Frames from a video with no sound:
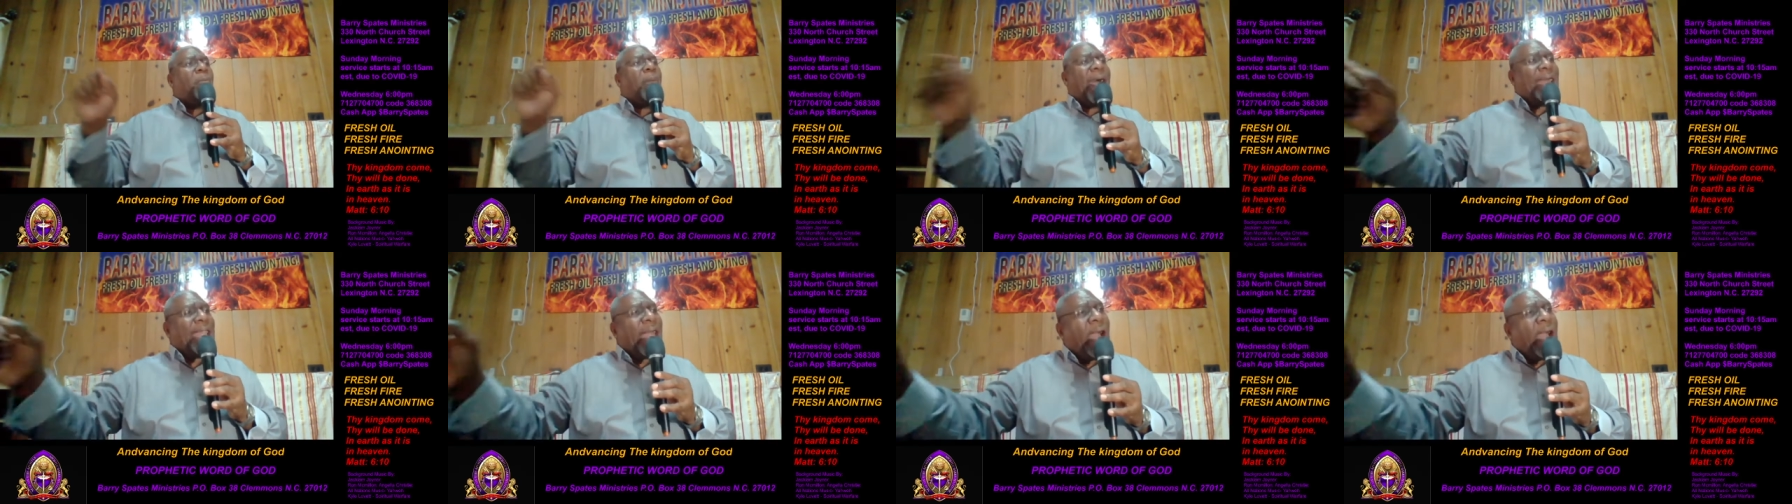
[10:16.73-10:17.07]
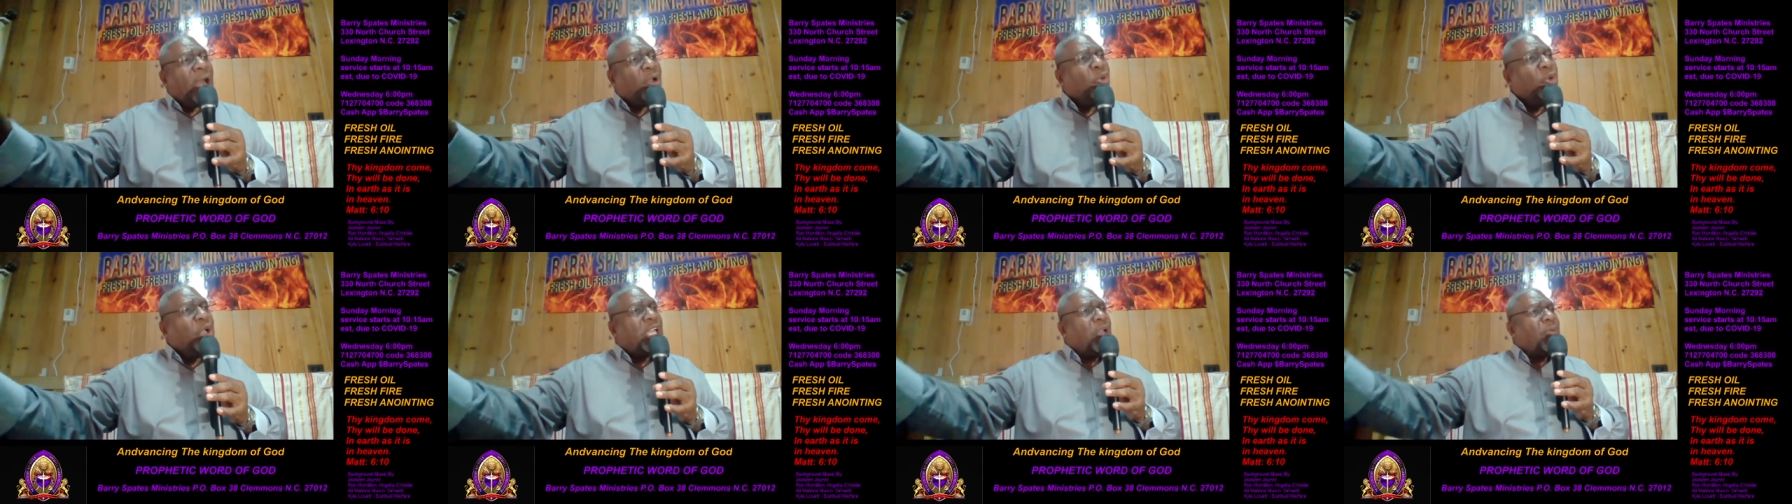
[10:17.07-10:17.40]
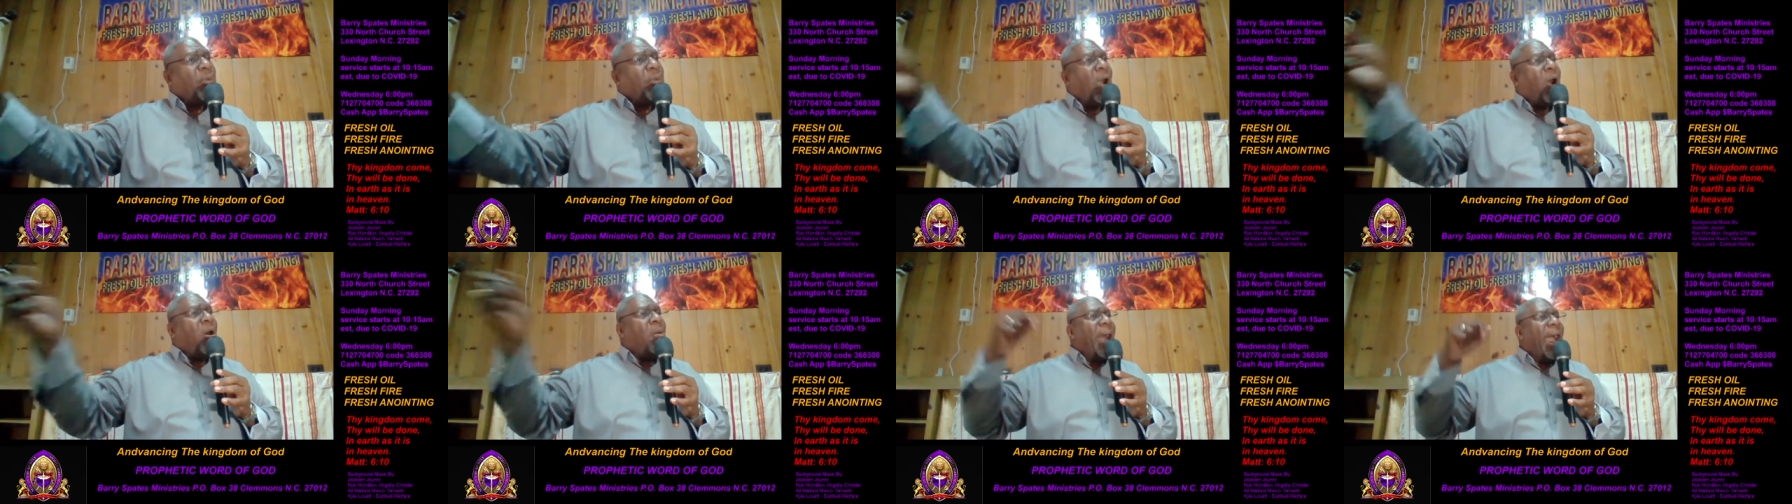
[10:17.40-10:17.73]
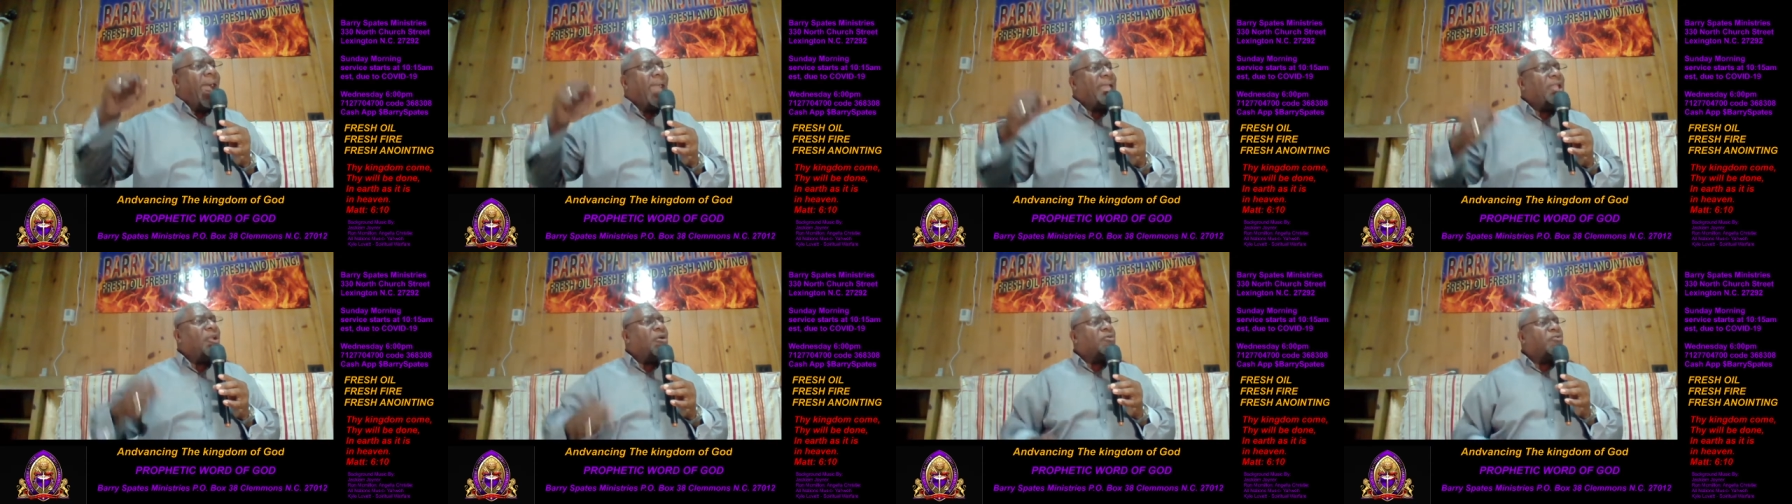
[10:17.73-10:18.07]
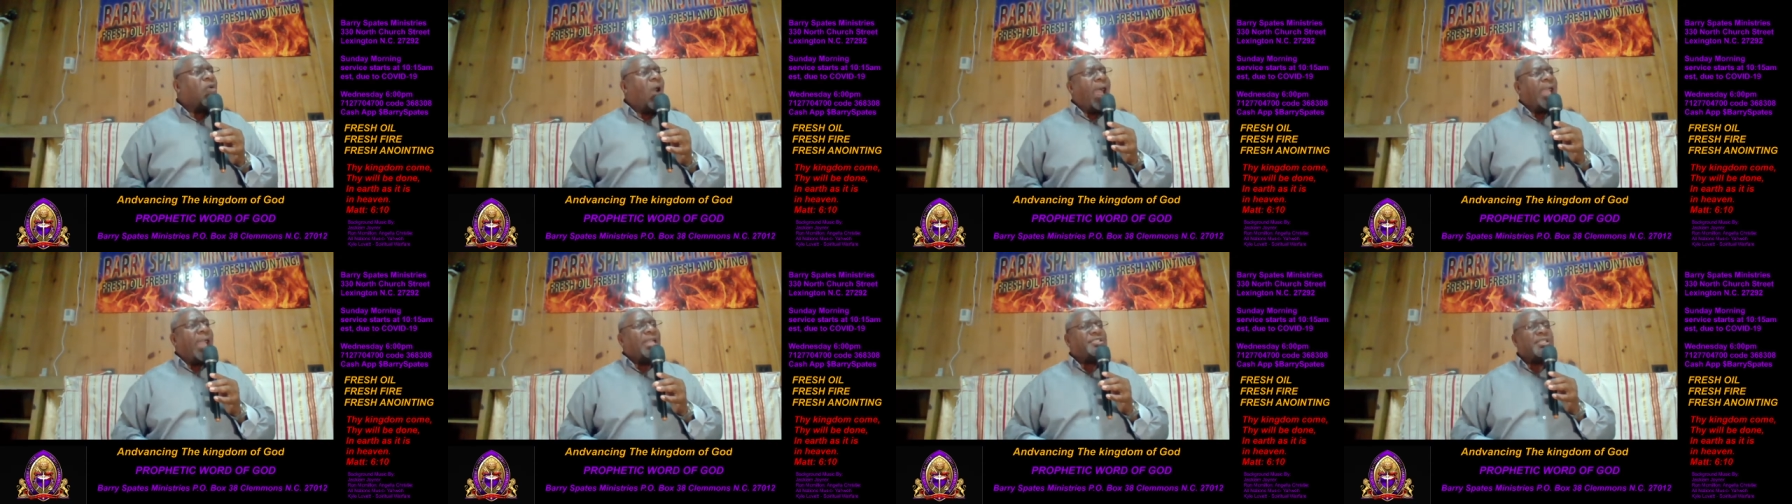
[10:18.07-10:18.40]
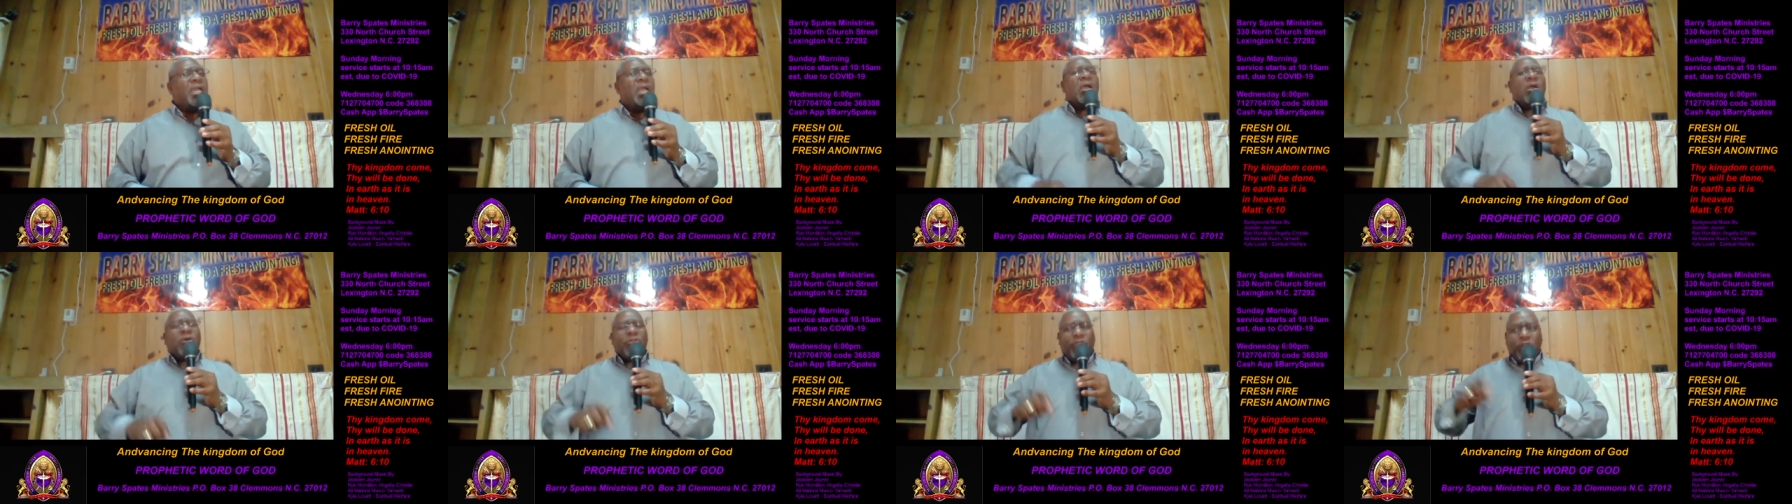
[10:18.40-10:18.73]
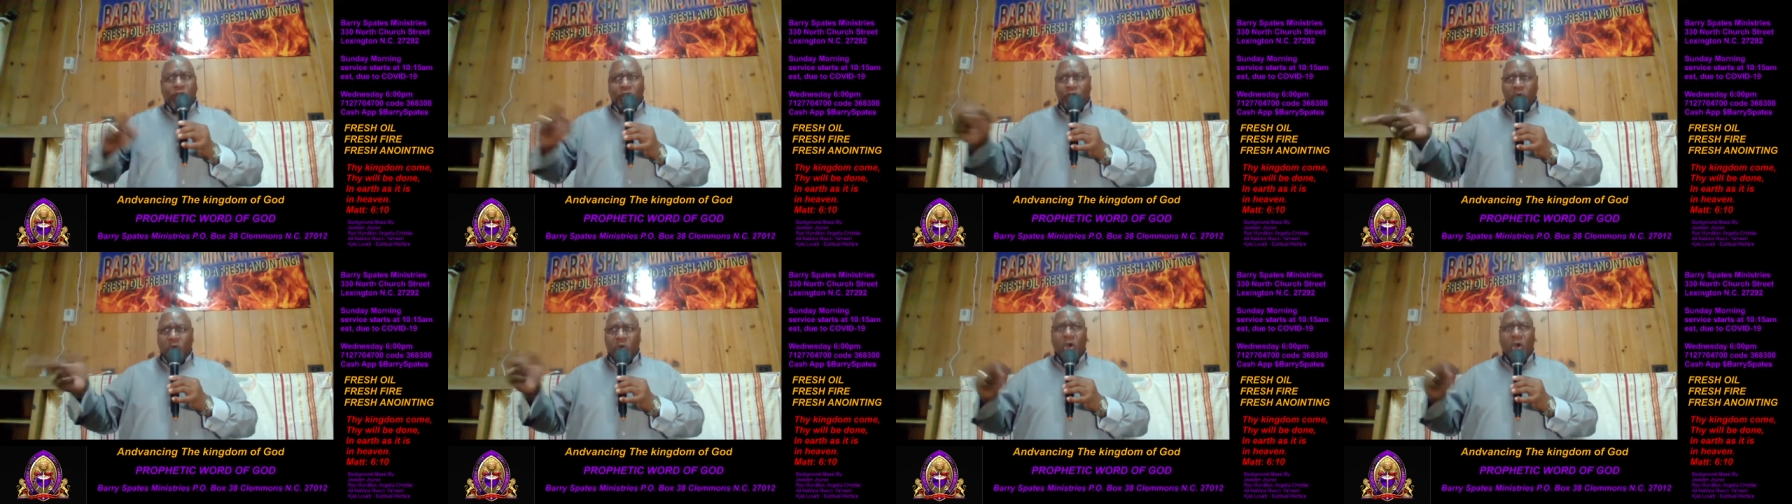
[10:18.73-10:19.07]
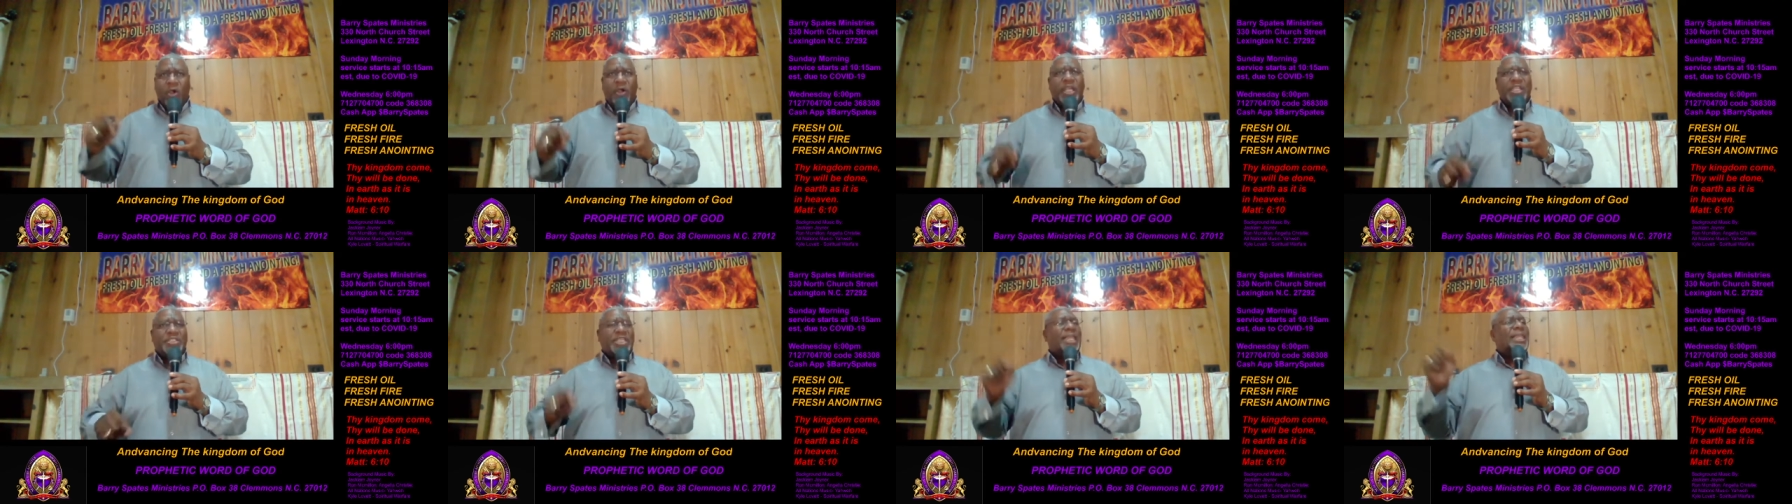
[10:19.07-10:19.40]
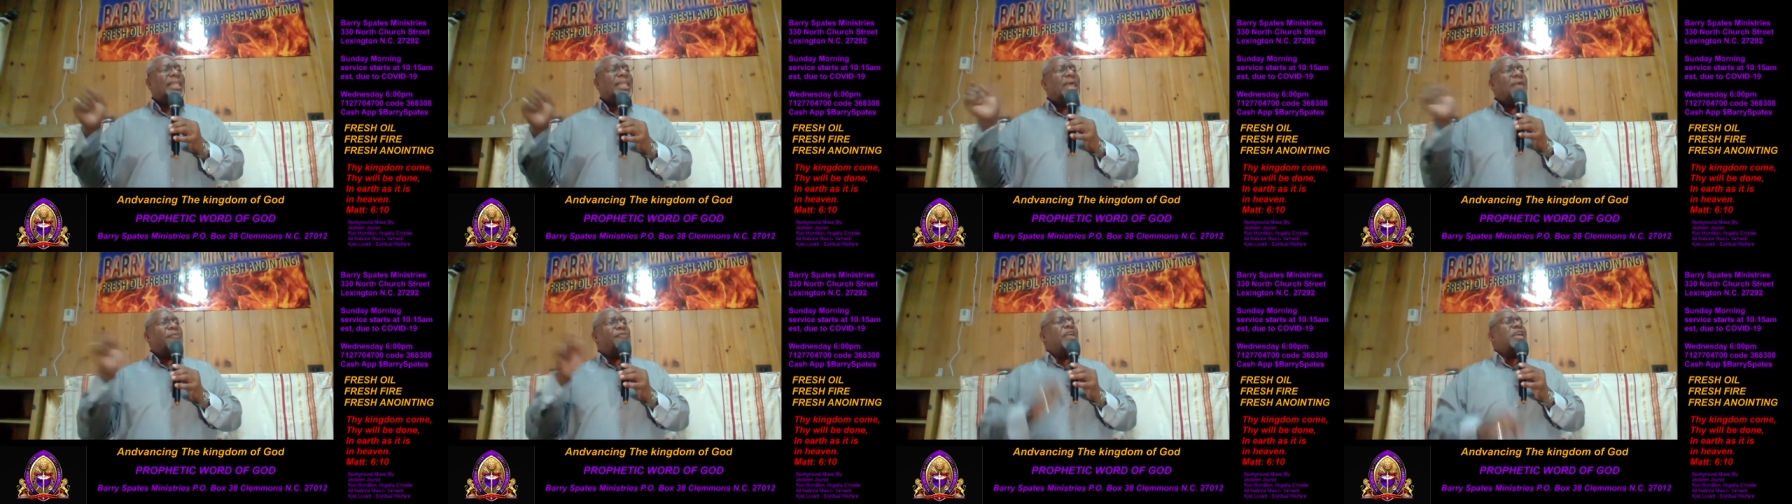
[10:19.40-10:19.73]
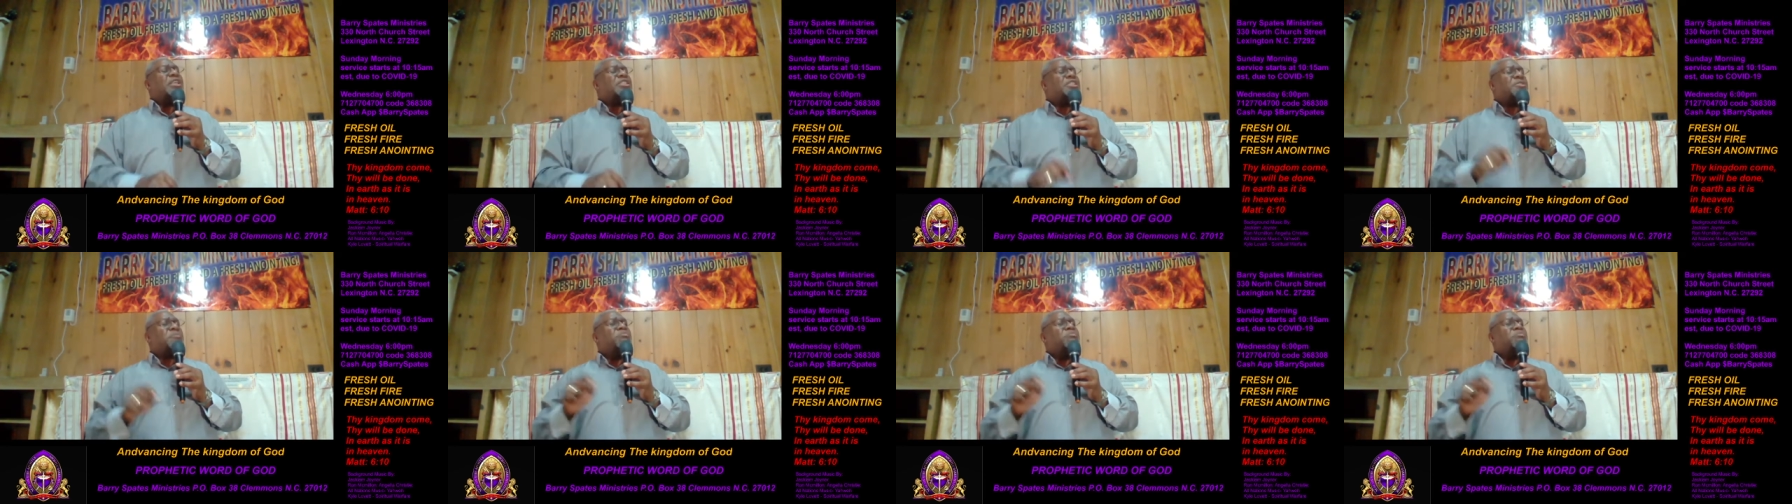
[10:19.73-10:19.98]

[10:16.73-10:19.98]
How we keep our mind on Christ? Through the word. He said, "Let this